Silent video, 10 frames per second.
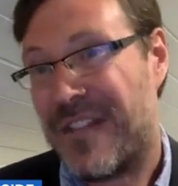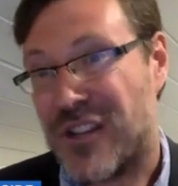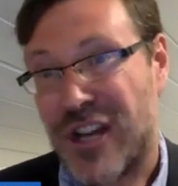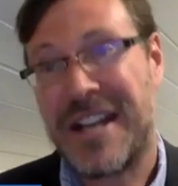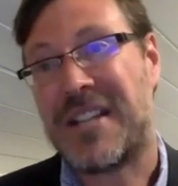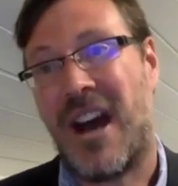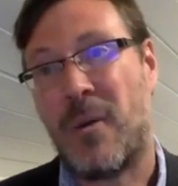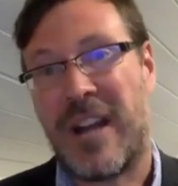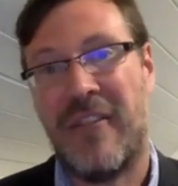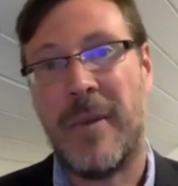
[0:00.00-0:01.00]
the
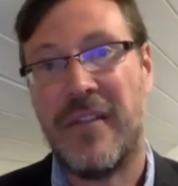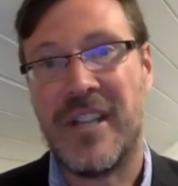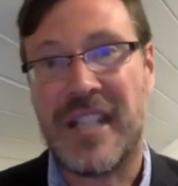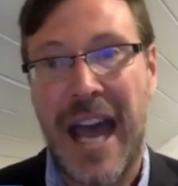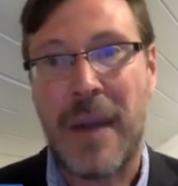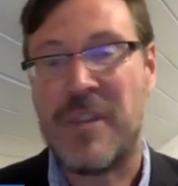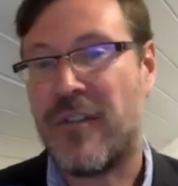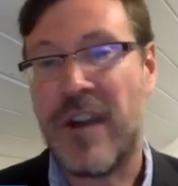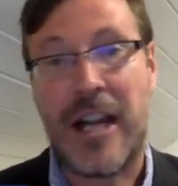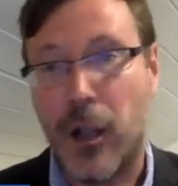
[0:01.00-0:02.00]
genocidal government of the day was
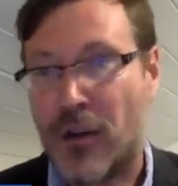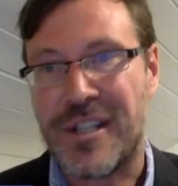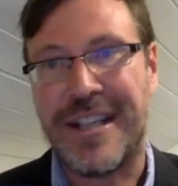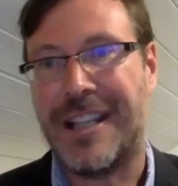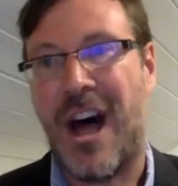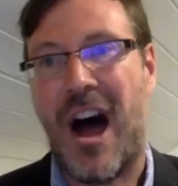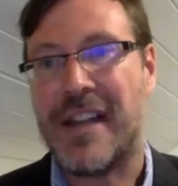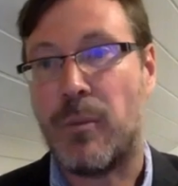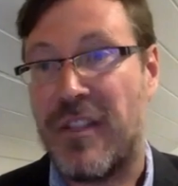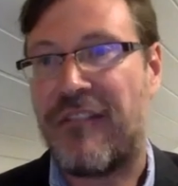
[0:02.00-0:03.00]
very closely
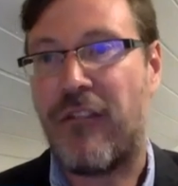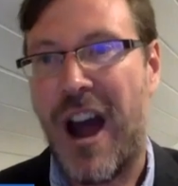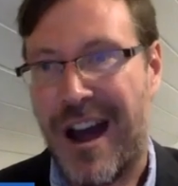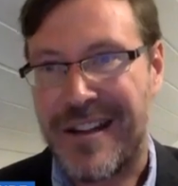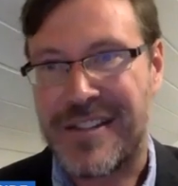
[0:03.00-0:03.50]
aligned with France.